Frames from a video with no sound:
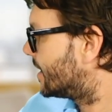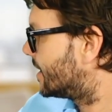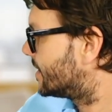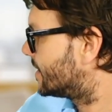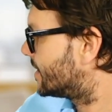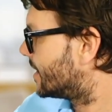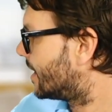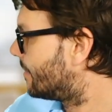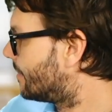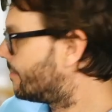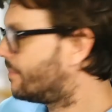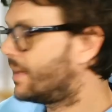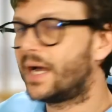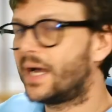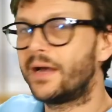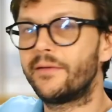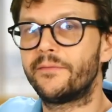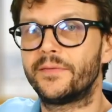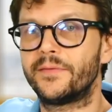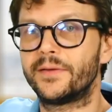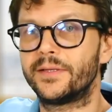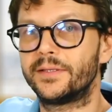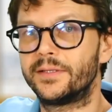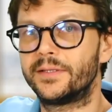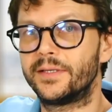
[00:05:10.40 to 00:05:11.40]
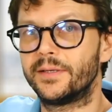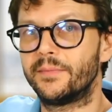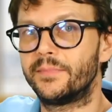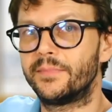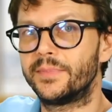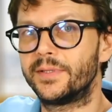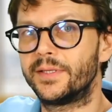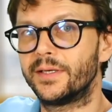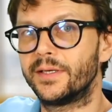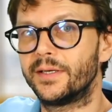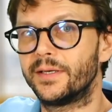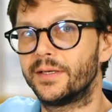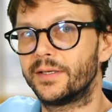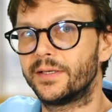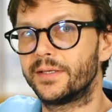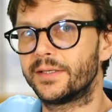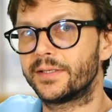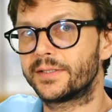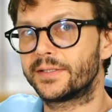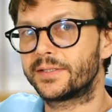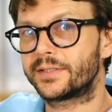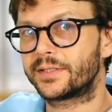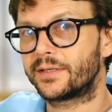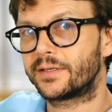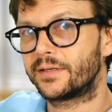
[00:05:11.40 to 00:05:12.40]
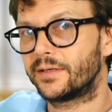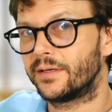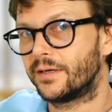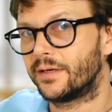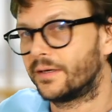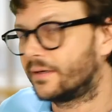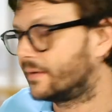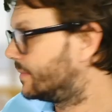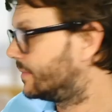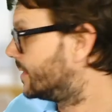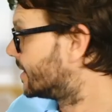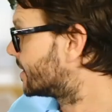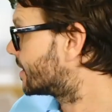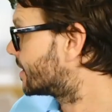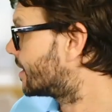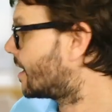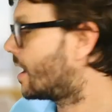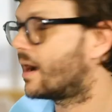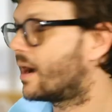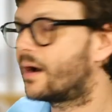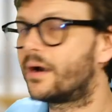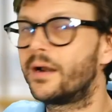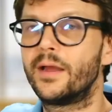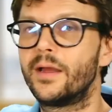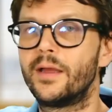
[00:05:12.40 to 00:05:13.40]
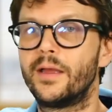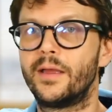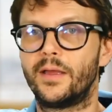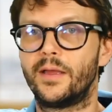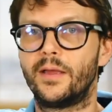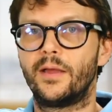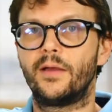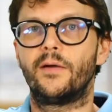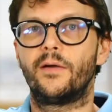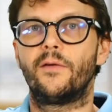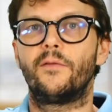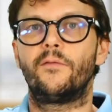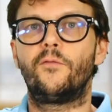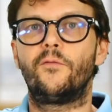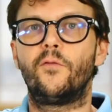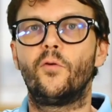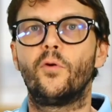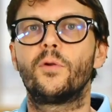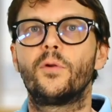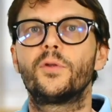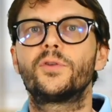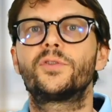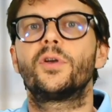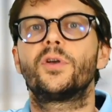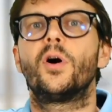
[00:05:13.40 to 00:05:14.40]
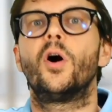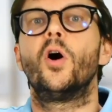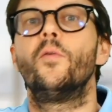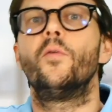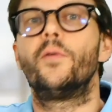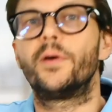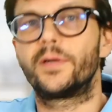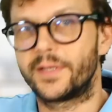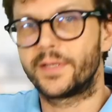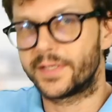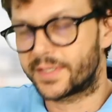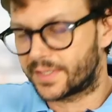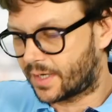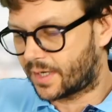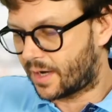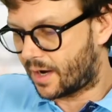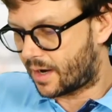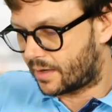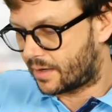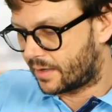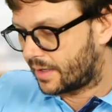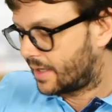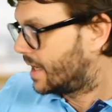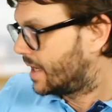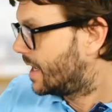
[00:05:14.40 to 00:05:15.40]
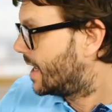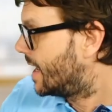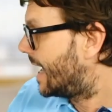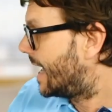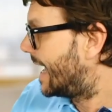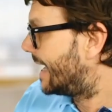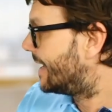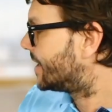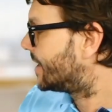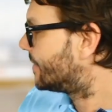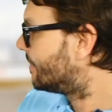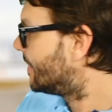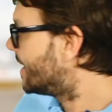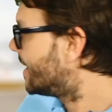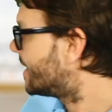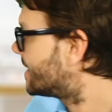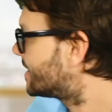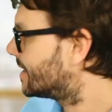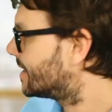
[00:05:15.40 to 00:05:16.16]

above the scar falls over the scar, and it makes a